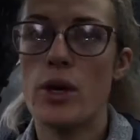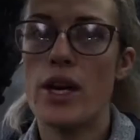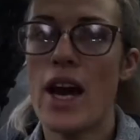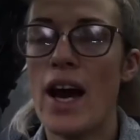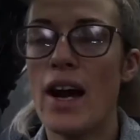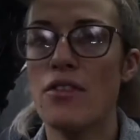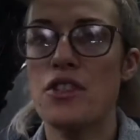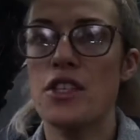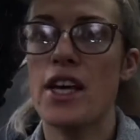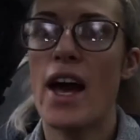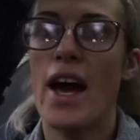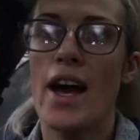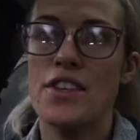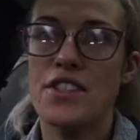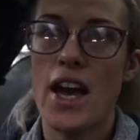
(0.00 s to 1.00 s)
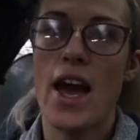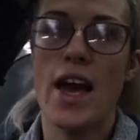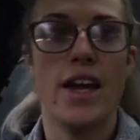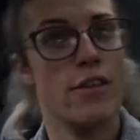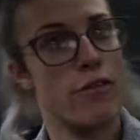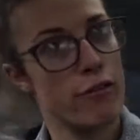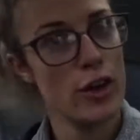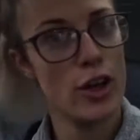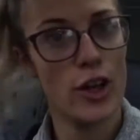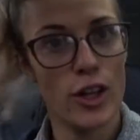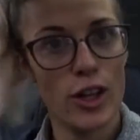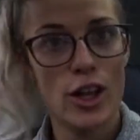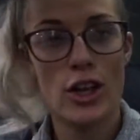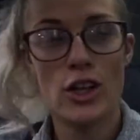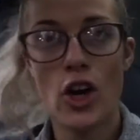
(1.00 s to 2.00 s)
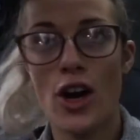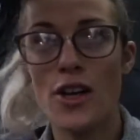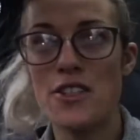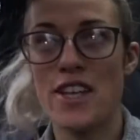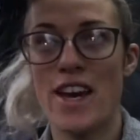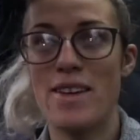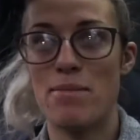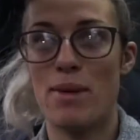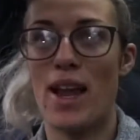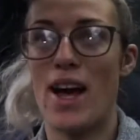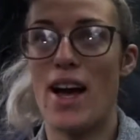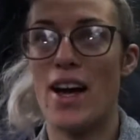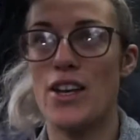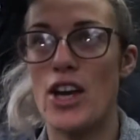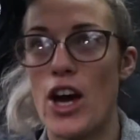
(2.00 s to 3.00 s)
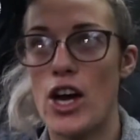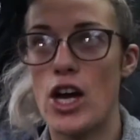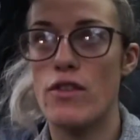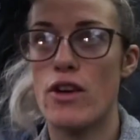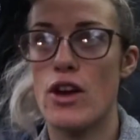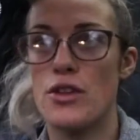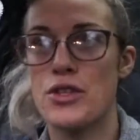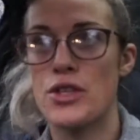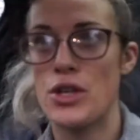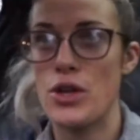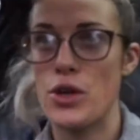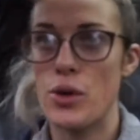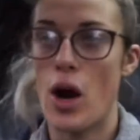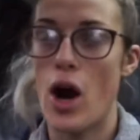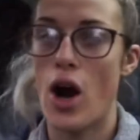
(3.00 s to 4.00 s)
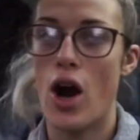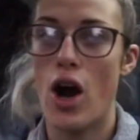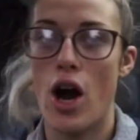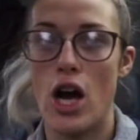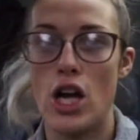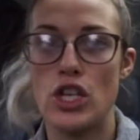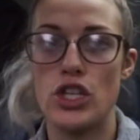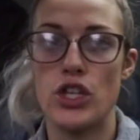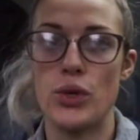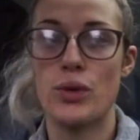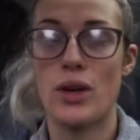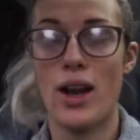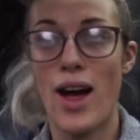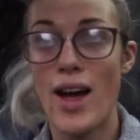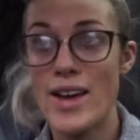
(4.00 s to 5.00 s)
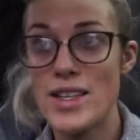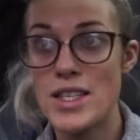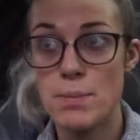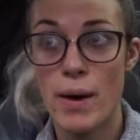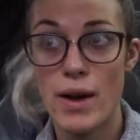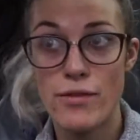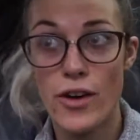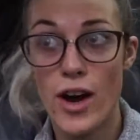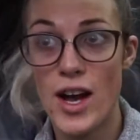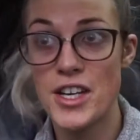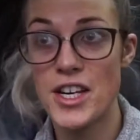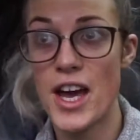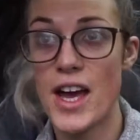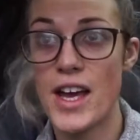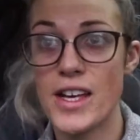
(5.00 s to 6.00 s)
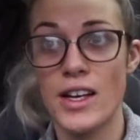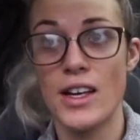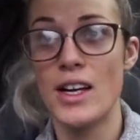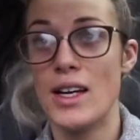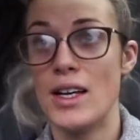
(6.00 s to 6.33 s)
We have to get a full content plan over to our new clients by Friday.